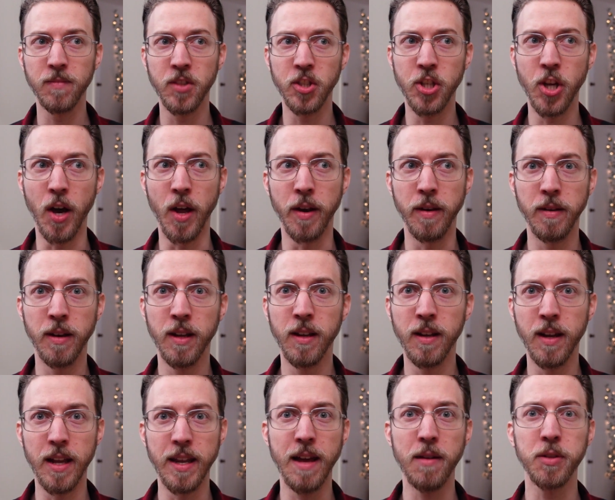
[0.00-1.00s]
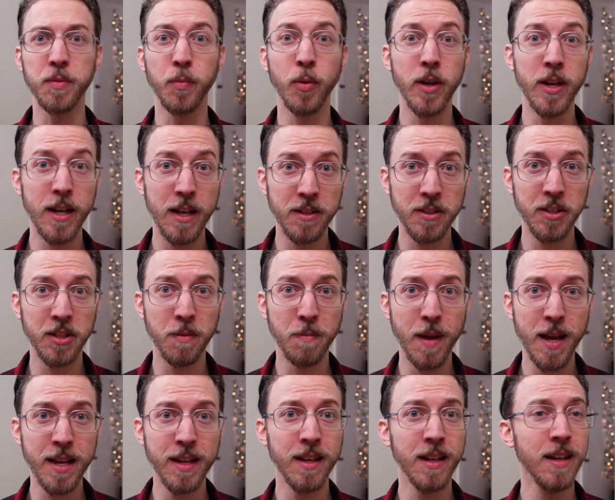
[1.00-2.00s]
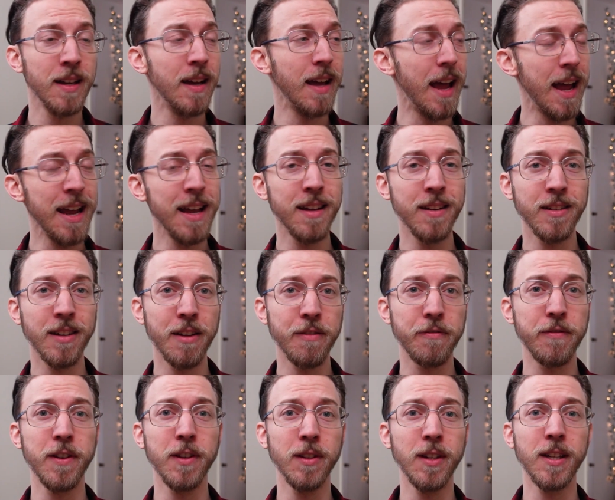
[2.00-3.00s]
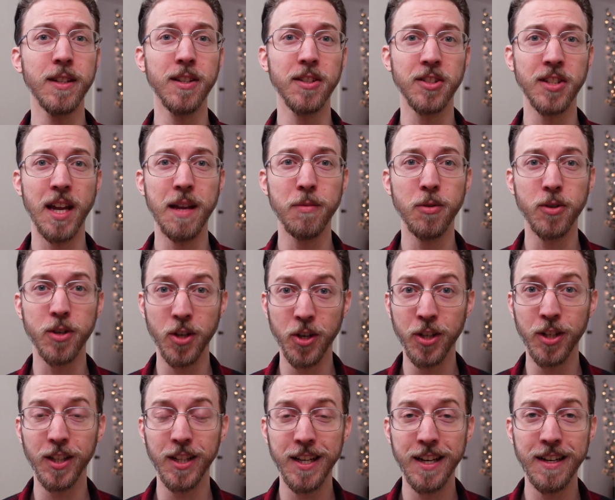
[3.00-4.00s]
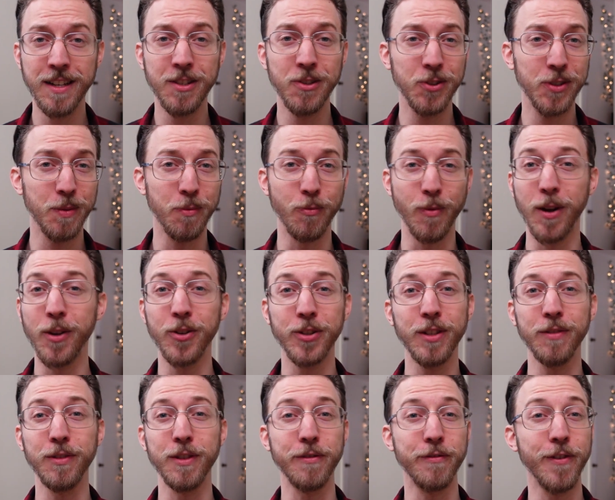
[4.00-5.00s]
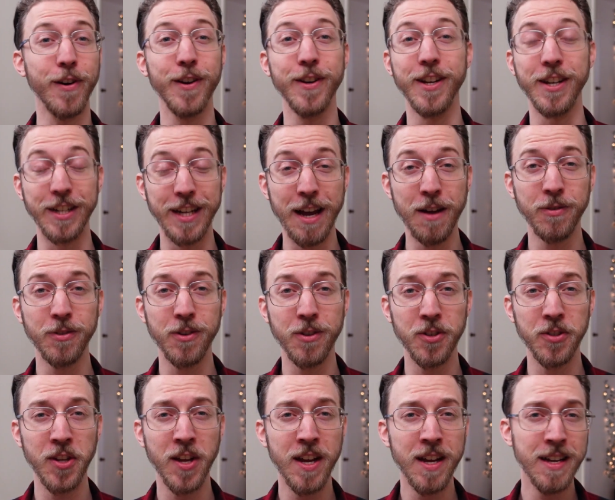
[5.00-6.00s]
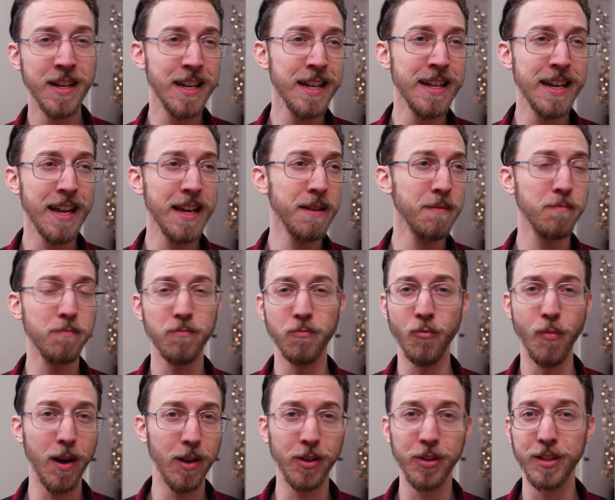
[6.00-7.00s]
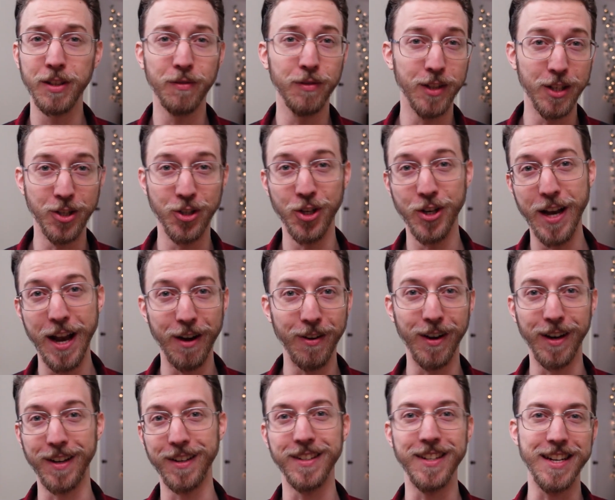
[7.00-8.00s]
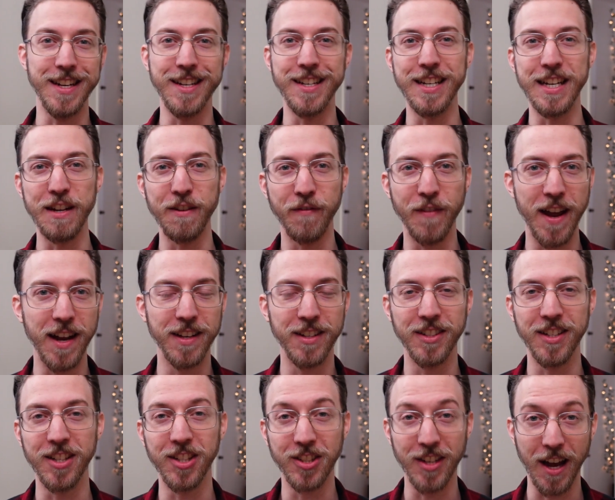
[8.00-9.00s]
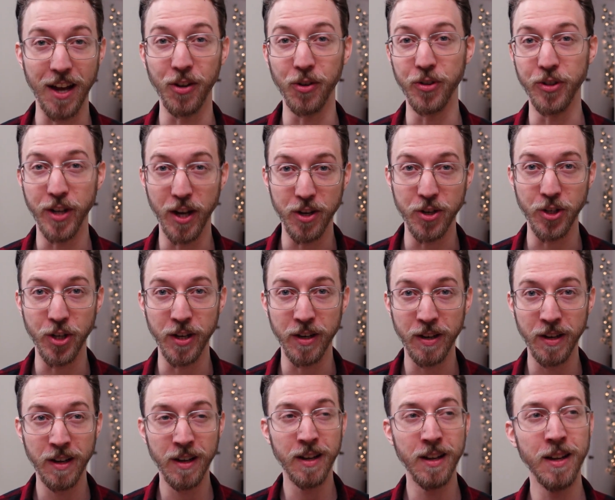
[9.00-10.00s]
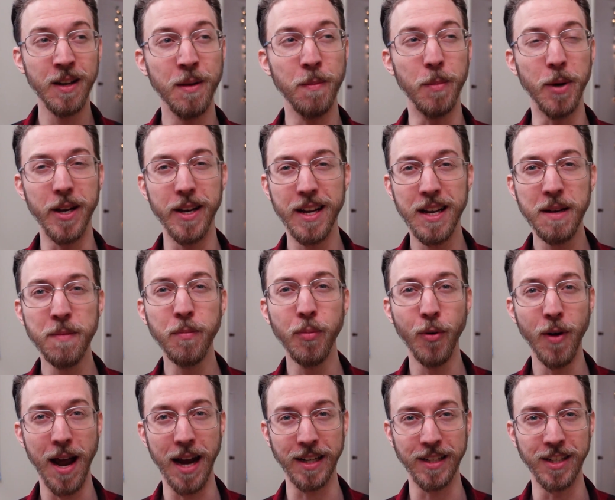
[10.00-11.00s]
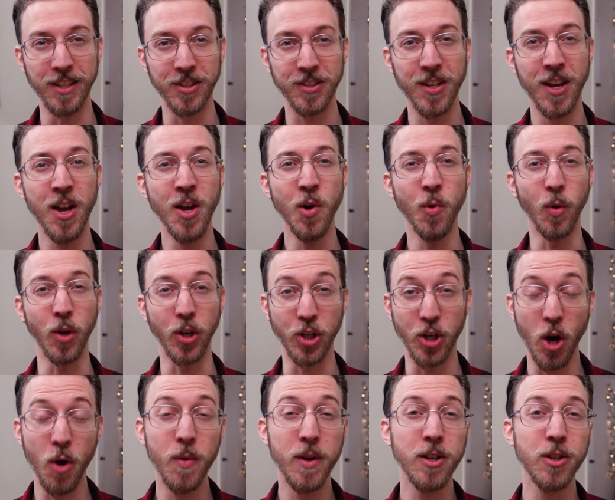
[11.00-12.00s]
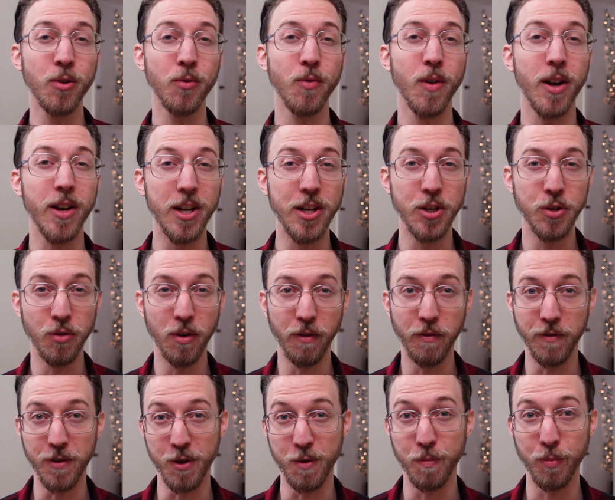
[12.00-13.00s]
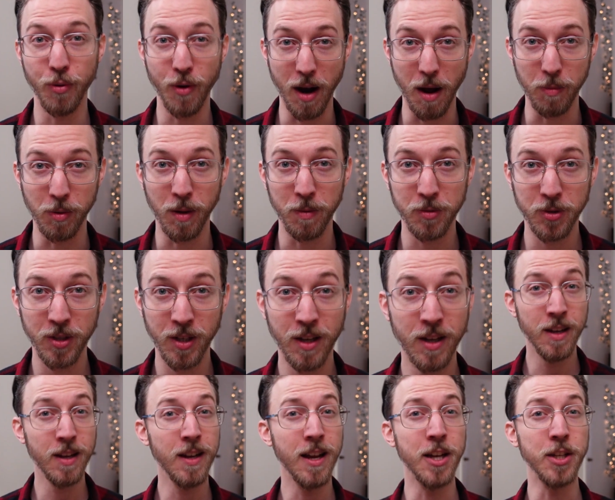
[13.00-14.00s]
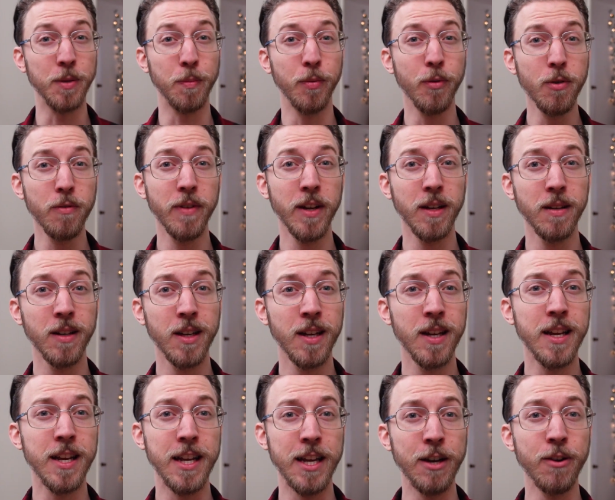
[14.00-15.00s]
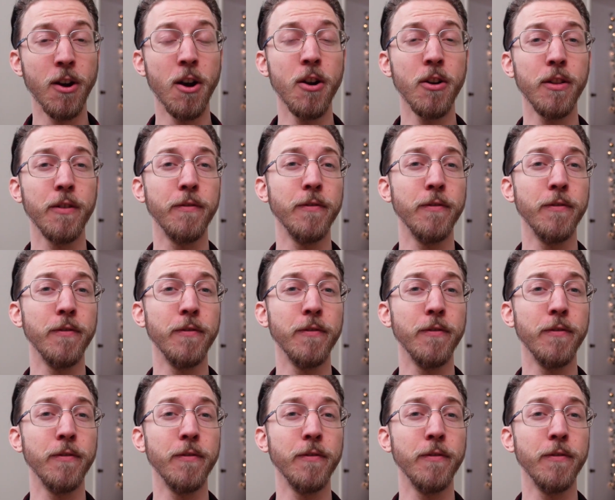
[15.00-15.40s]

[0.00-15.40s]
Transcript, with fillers: Done. And that was pretty easy to make, and I feel like this table could lead to some relatively fun encounters in a relatively generic D&D fantasy style dungeon. But in practice, we're going to run into a few problems. And to prove it, here are the